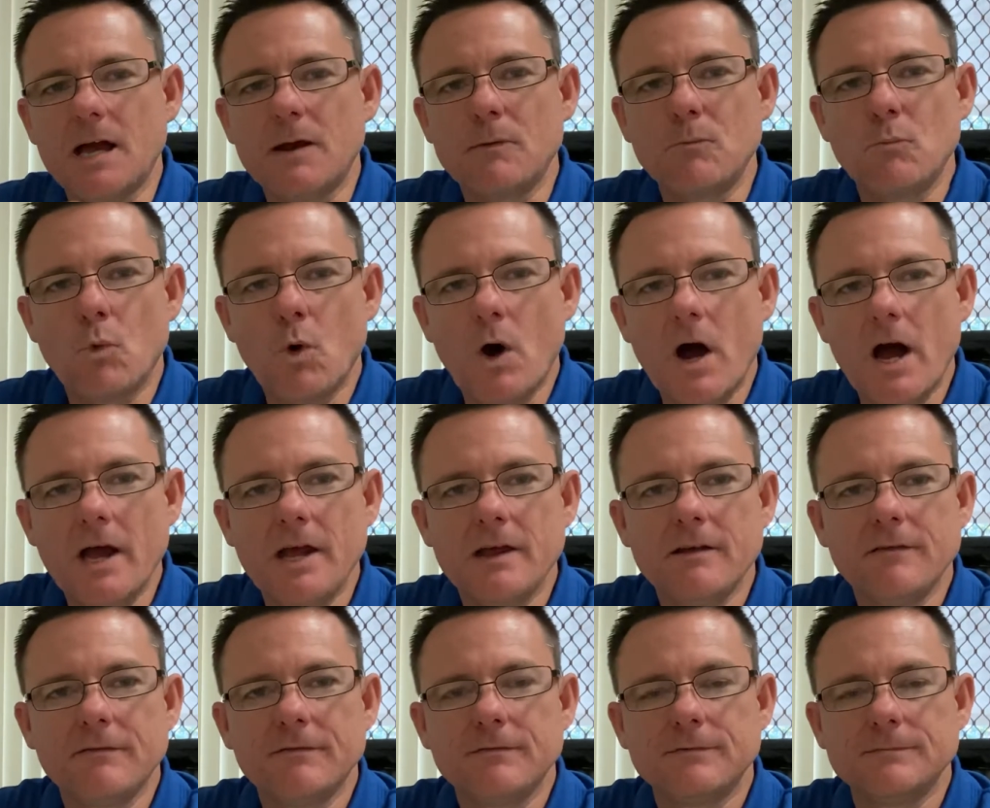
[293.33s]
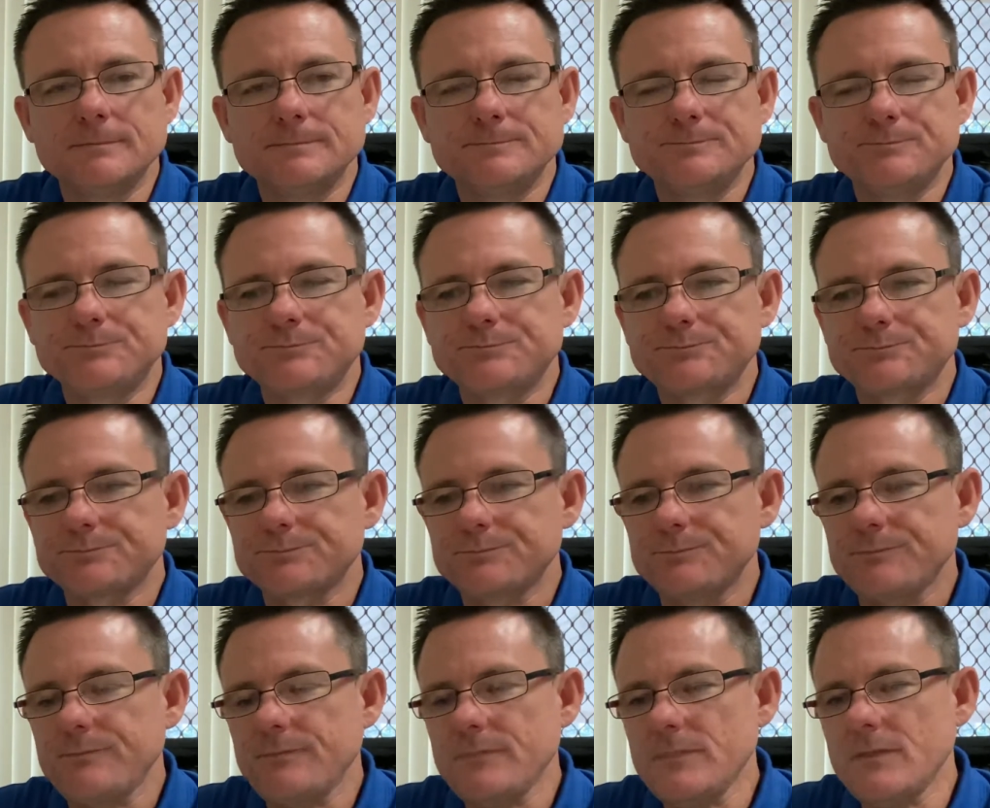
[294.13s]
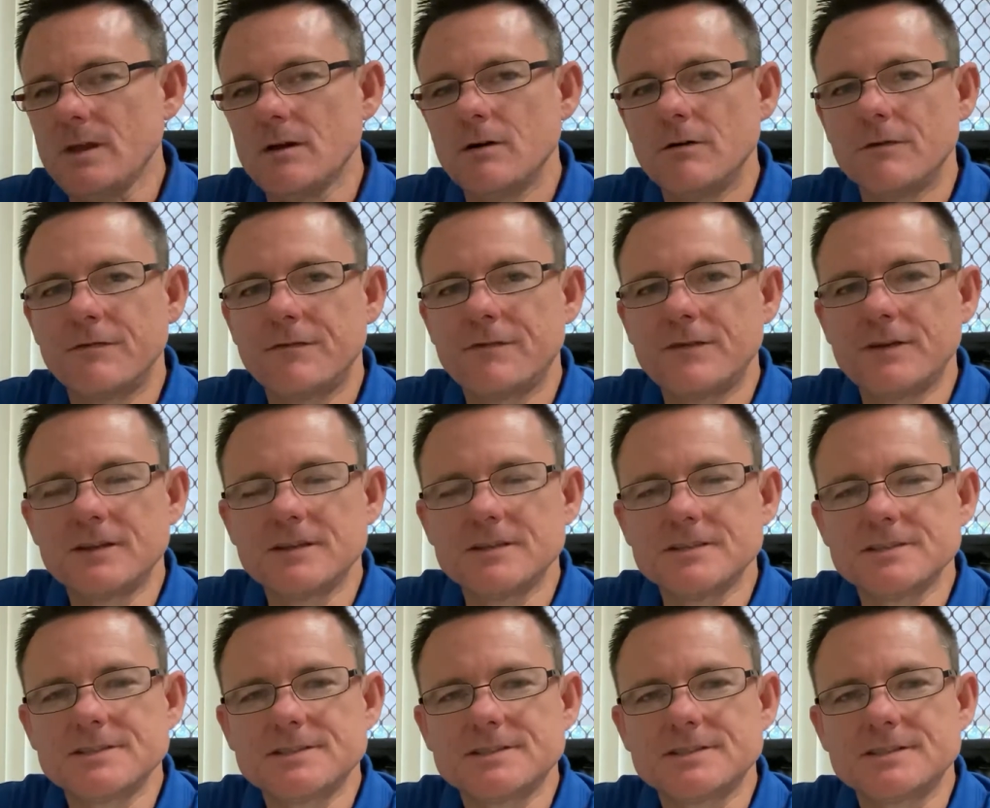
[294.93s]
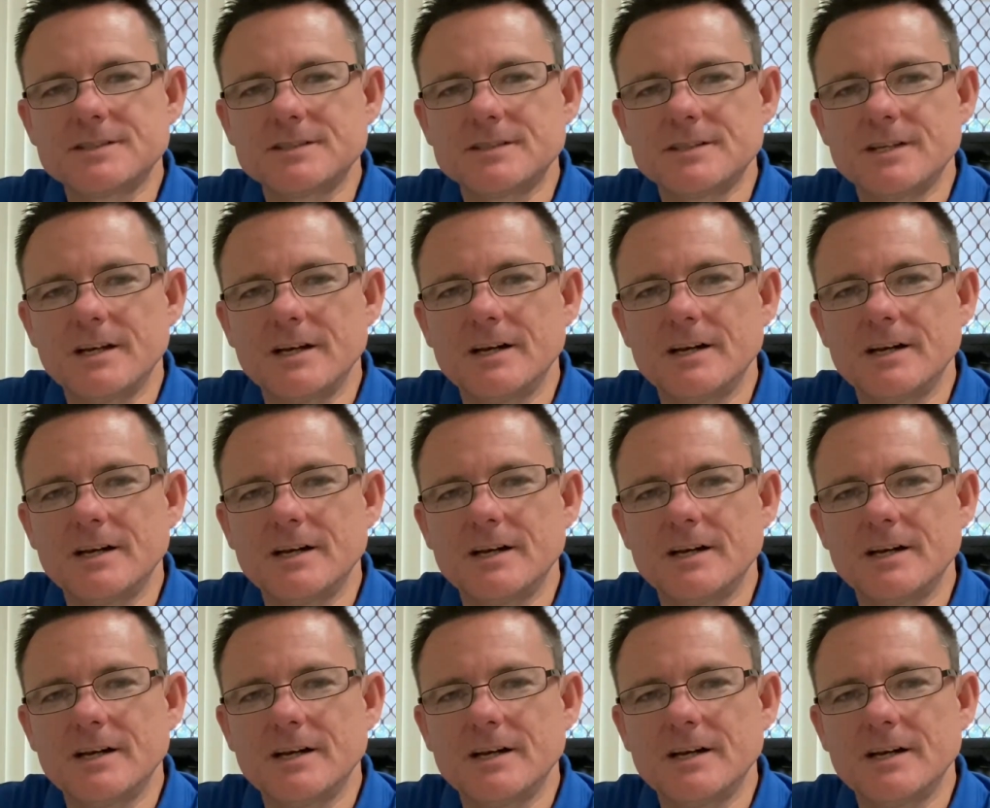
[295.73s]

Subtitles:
wave of figures,